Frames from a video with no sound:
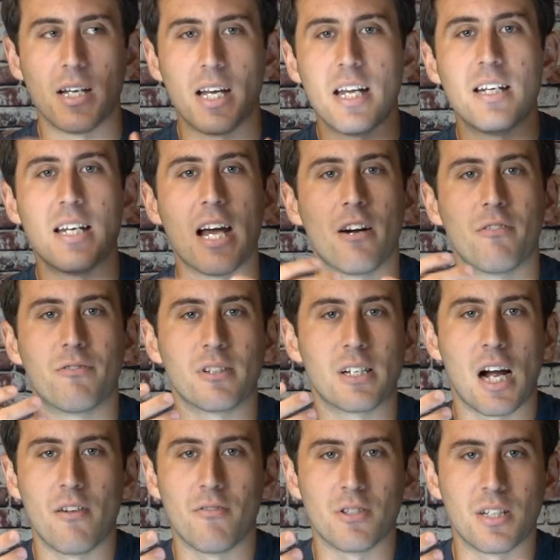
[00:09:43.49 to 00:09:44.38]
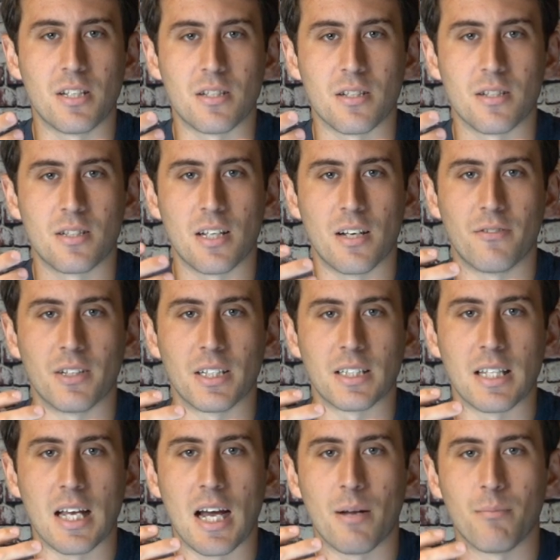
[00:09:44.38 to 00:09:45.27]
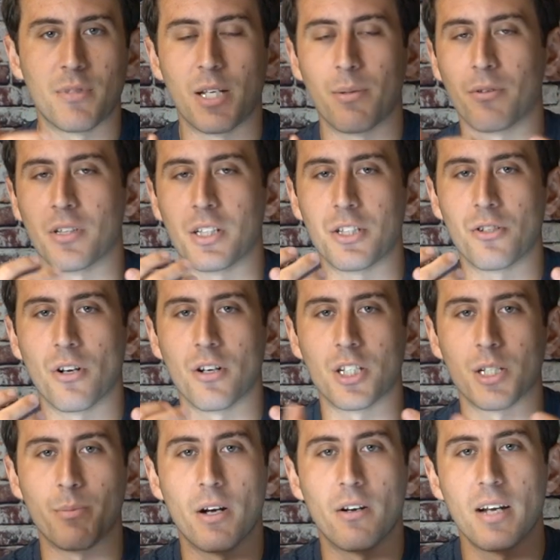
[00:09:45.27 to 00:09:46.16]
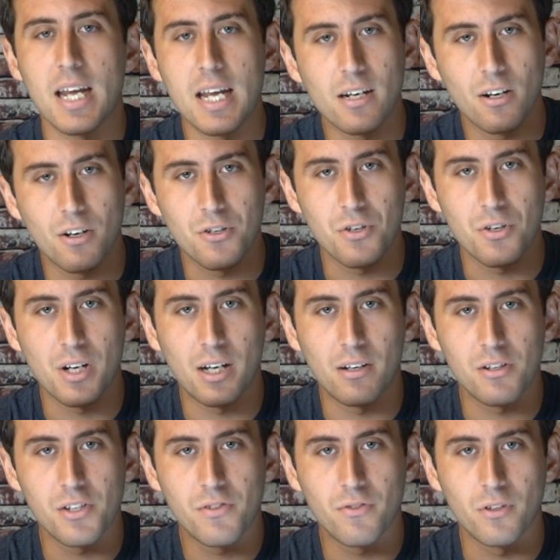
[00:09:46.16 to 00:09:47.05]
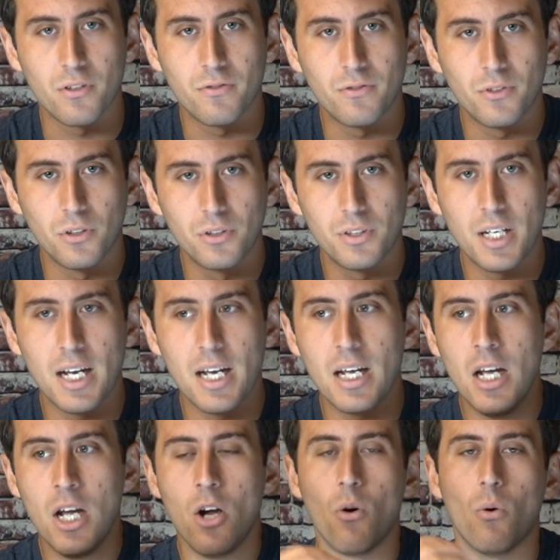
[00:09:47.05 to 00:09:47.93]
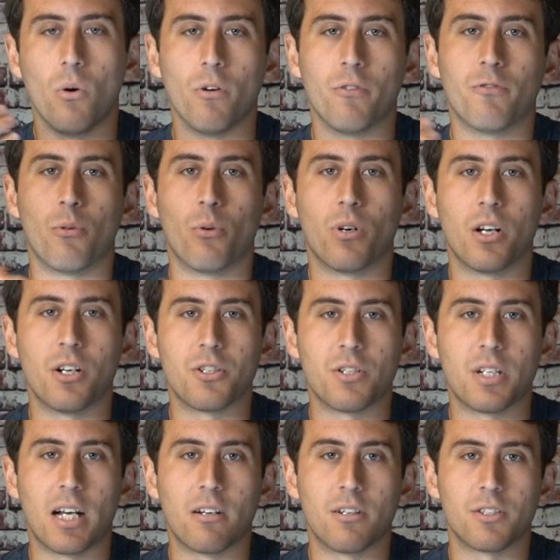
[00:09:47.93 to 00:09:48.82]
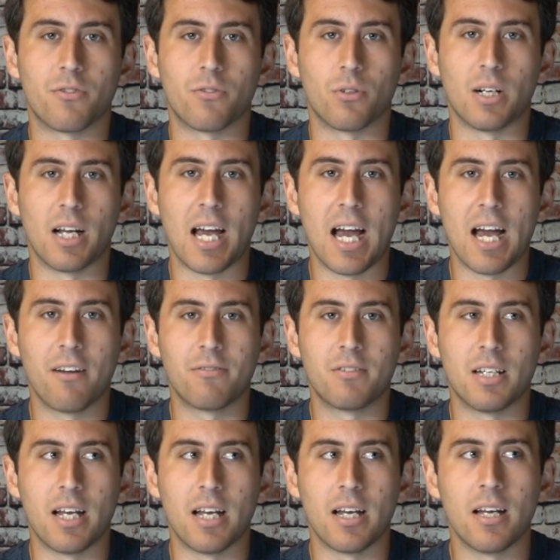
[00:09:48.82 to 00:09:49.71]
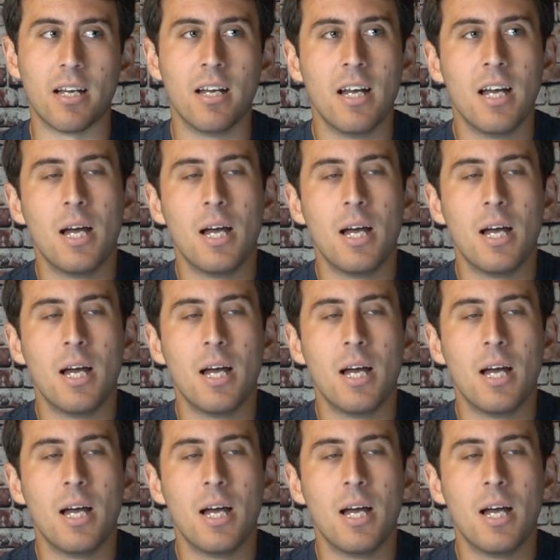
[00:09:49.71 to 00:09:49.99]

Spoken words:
And now for conferences and stuff like that, I'm typically charging about $800 for a full day or $400 for a half day.